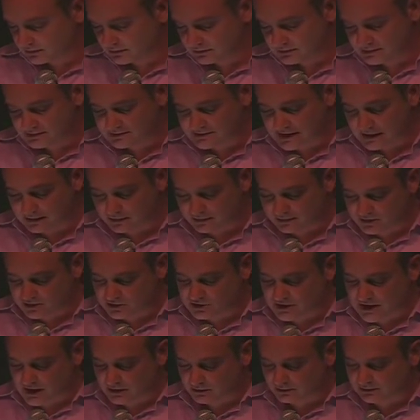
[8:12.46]
The sound of the
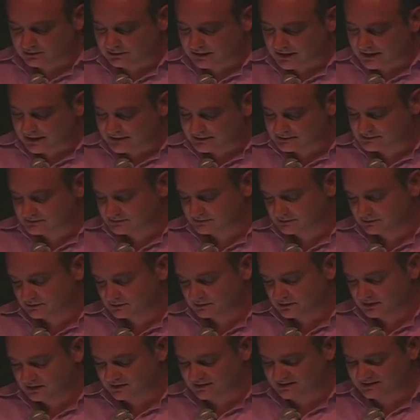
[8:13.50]
shattered glass
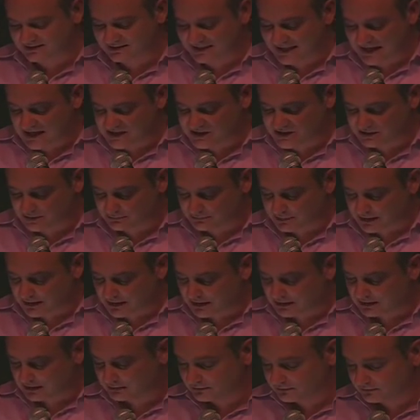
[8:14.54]
and the slashing of my
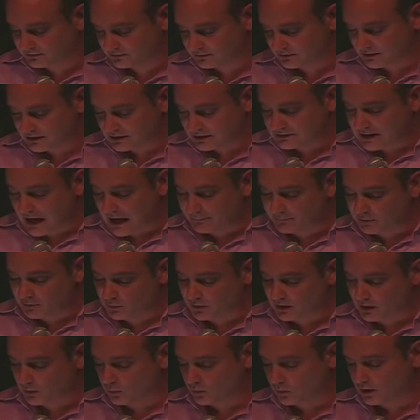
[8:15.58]
hands got me
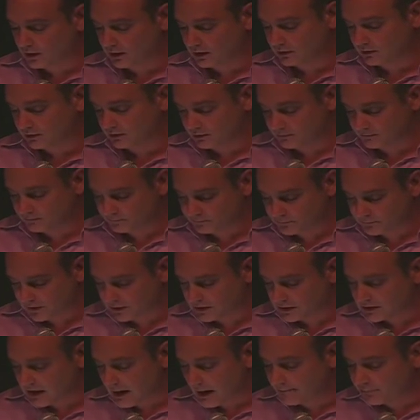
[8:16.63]
what I wanted.
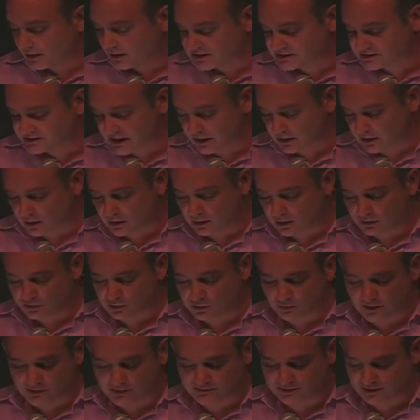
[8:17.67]
I punched out all the
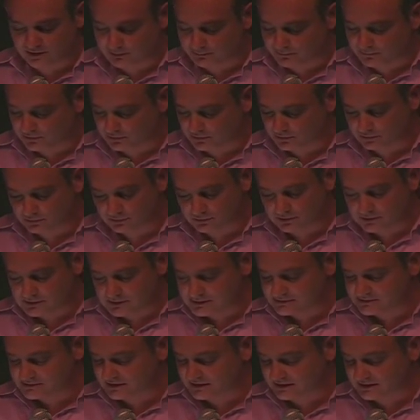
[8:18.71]
rest of them too,
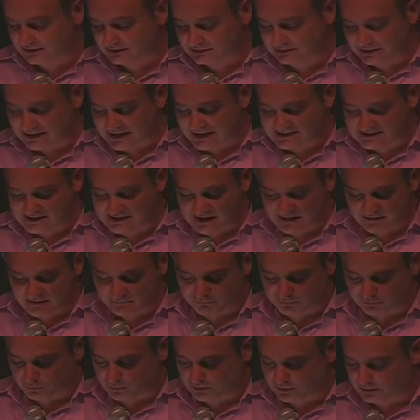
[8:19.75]
sending glass
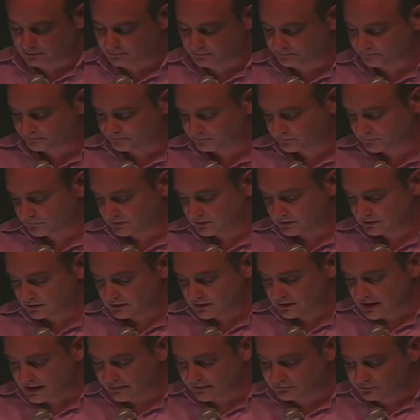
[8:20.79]
everywhere.
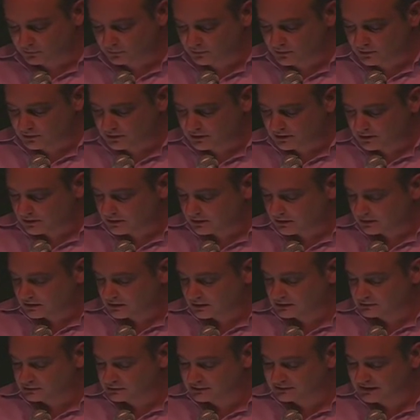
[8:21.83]
Afterward,
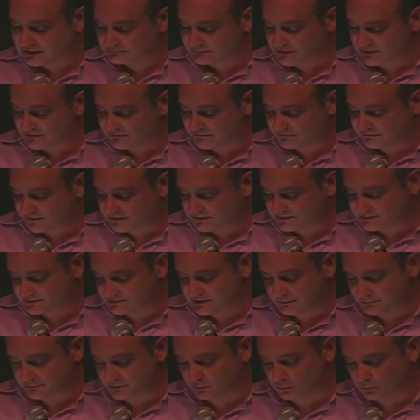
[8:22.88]
it looked like my fist
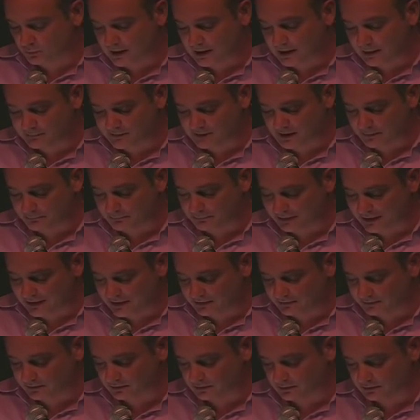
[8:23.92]
had been rammed in a
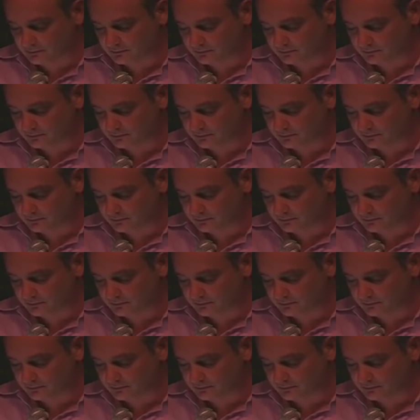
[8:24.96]
blender.